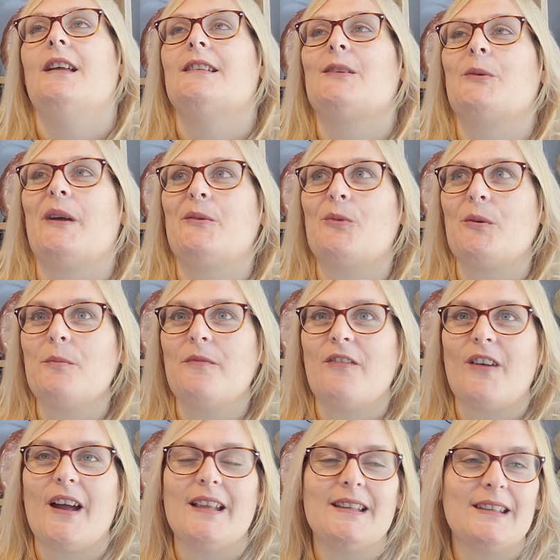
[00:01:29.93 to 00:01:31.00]
So we had one
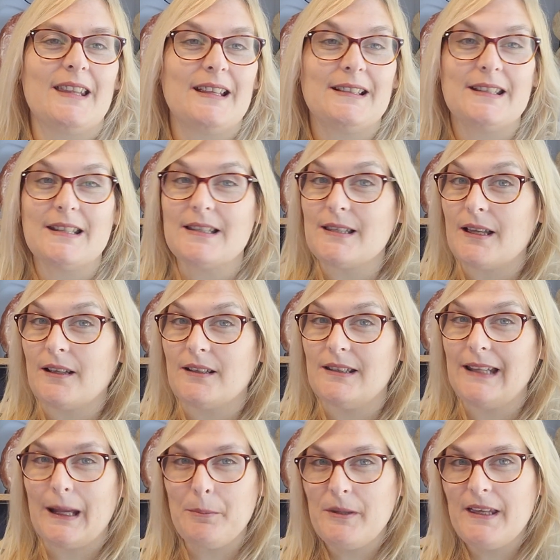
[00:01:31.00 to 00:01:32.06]
friend, they did us a
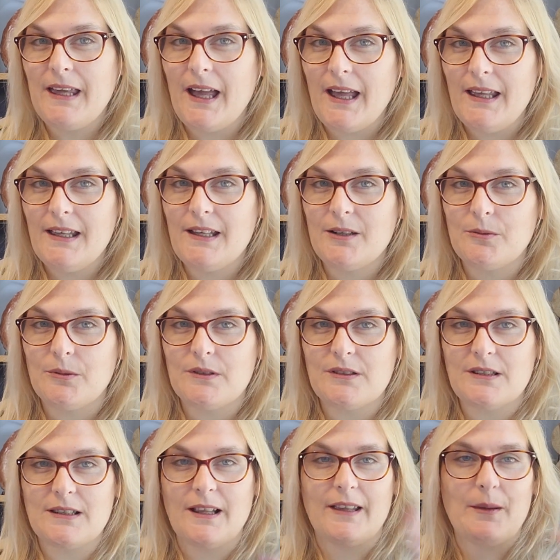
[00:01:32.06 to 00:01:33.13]
nappy cake,
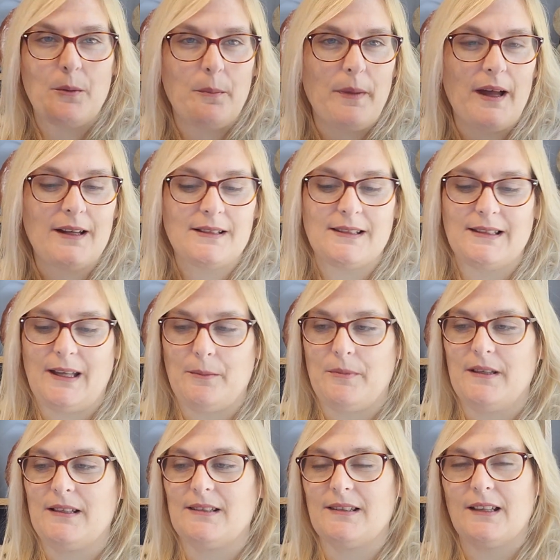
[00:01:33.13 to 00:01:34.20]
which is like, there were packs of
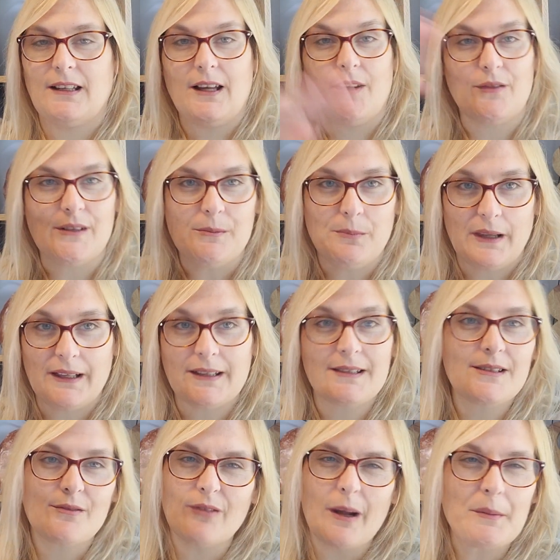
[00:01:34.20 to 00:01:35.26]
nappies and they're covered in
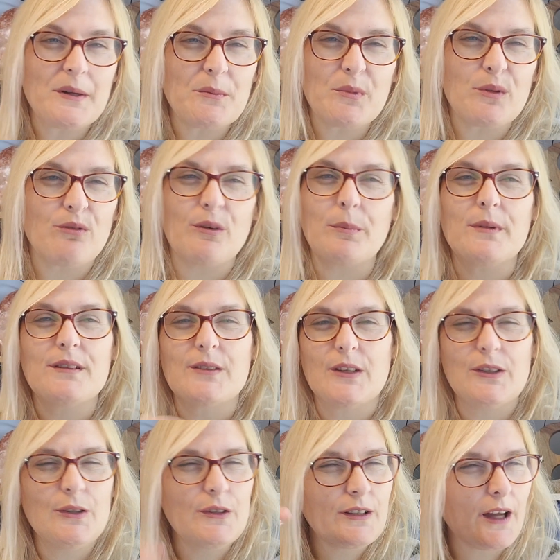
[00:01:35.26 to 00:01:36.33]
blankets and wrapped up with ribbon, so
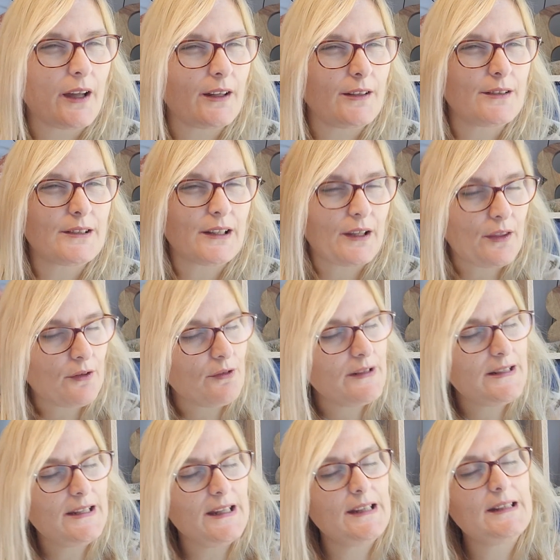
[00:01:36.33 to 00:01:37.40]
it kind of looks like a
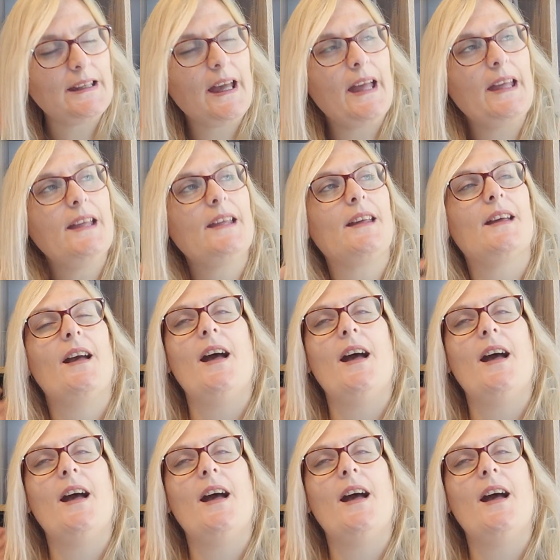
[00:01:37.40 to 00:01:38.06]
three-tiered cake.